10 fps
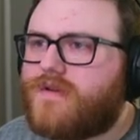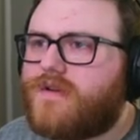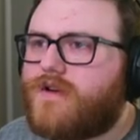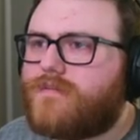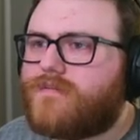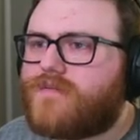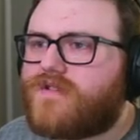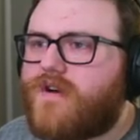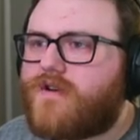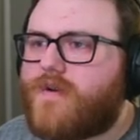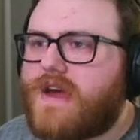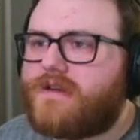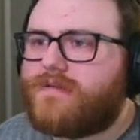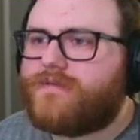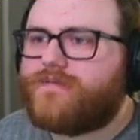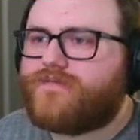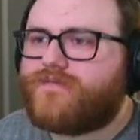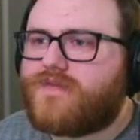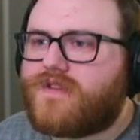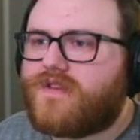Oh, it's starting to rain.
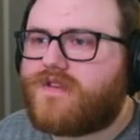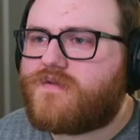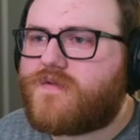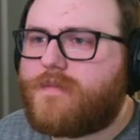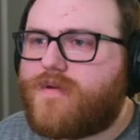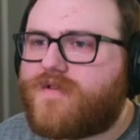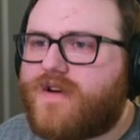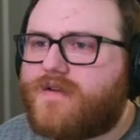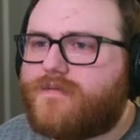Let's get those wipers on.